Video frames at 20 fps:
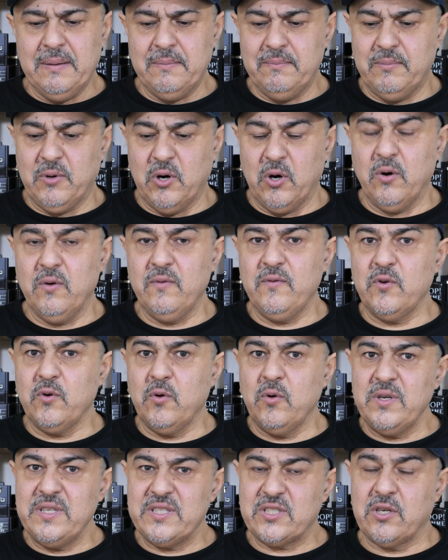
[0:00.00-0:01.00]
but
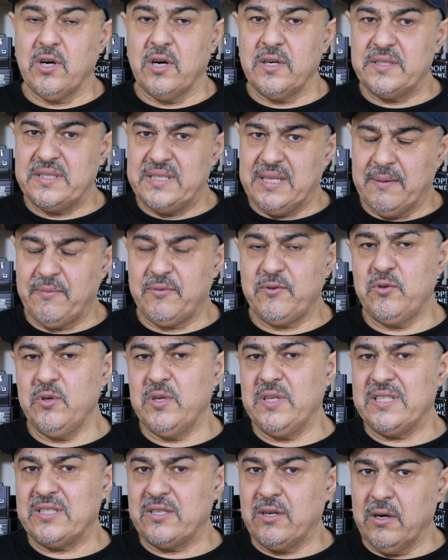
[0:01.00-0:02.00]
overall it's got a depth to
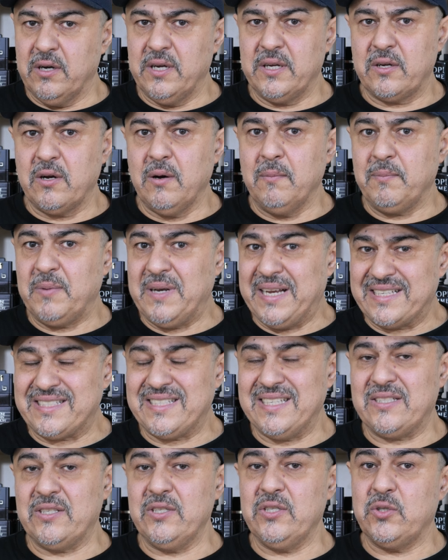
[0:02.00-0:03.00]
it, it's got a
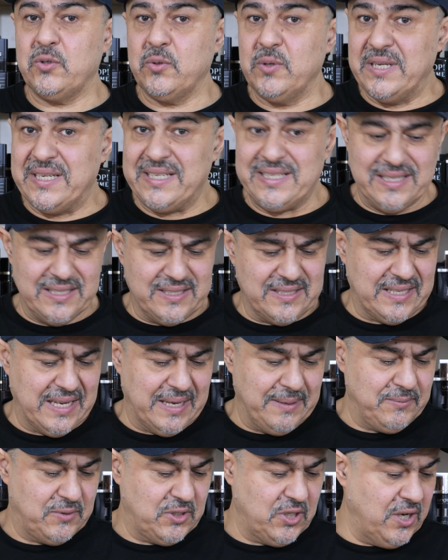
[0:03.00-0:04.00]
complexity to it in the
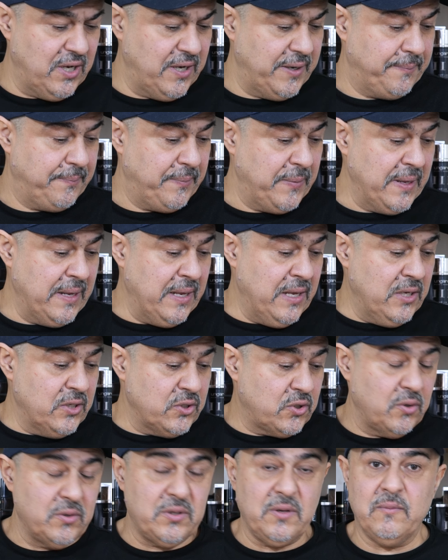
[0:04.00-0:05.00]
same time.
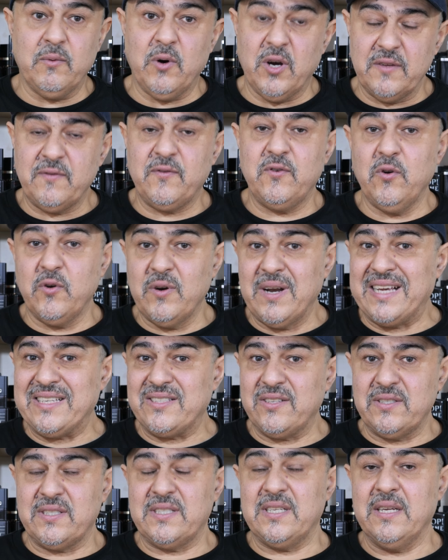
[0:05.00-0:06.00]
So the white floral,
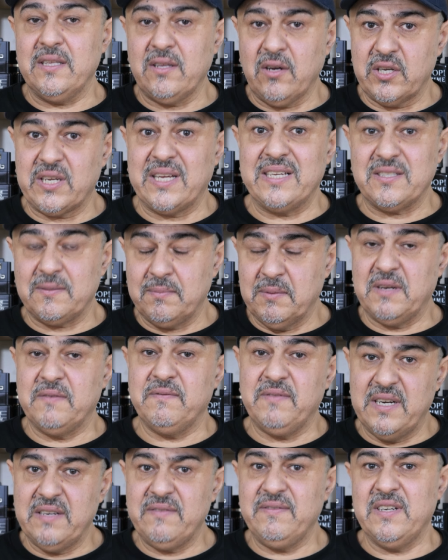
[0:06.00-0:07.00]
as I said, I can smell
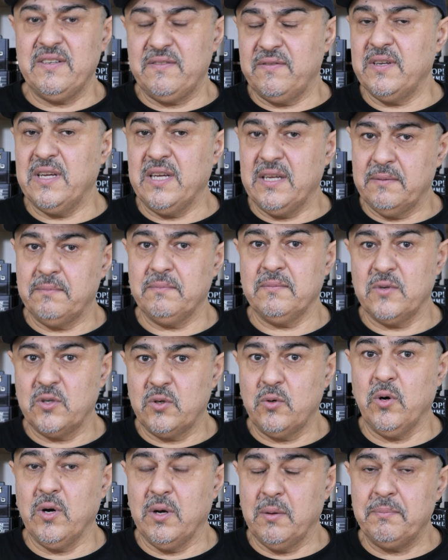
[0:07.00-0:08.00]
very, very
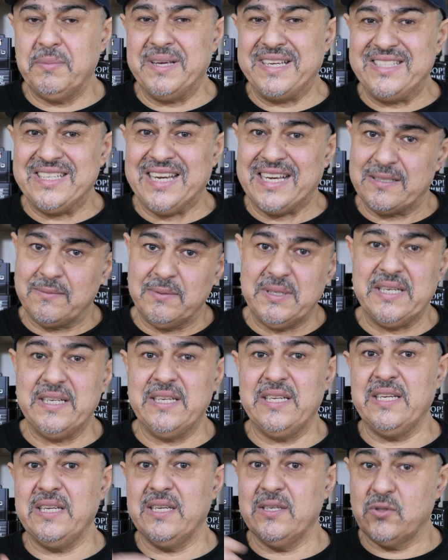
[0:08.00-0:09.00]
quite a big jasmine in
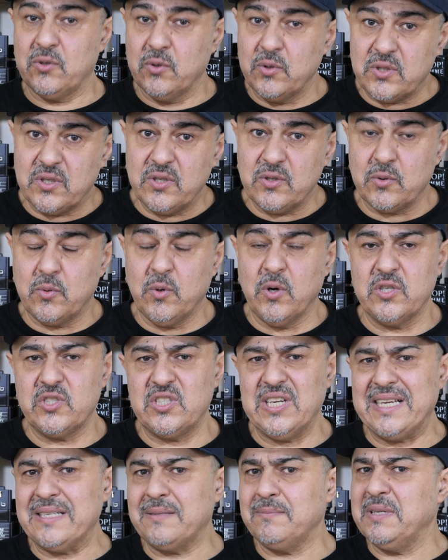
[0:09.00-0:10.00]
here, so it's just quite
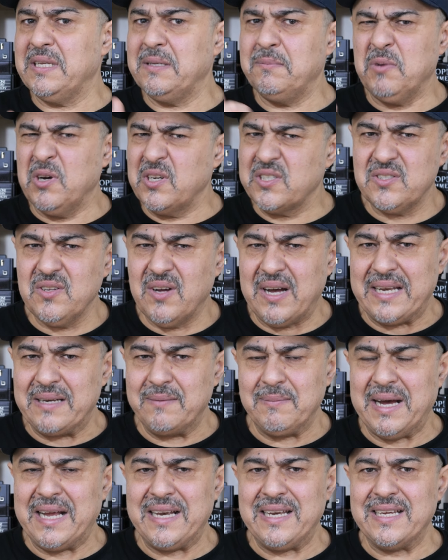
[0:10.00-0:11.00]
jasmine, but it's not
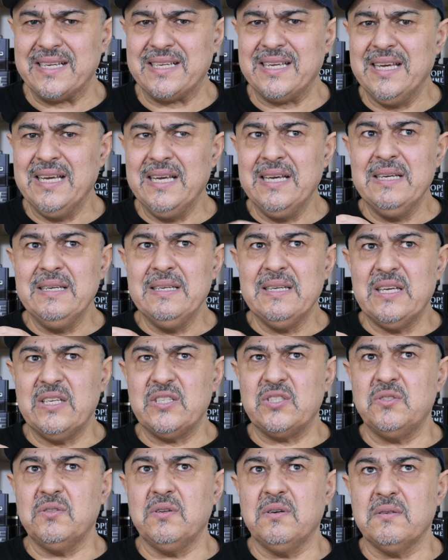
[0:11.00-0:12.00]
animalic,
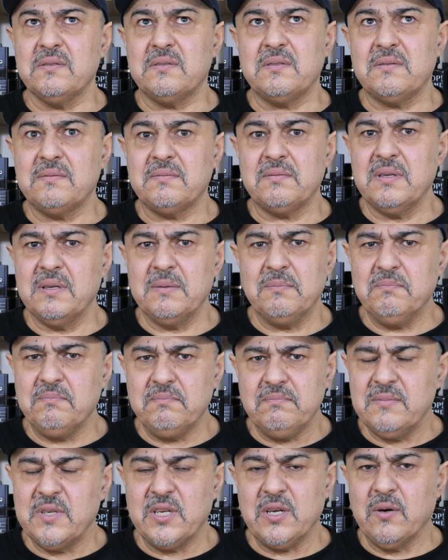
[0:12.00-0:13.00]
it's not
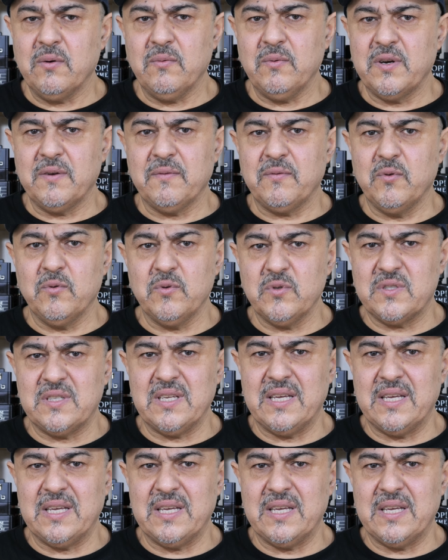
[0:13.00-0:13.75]
one of those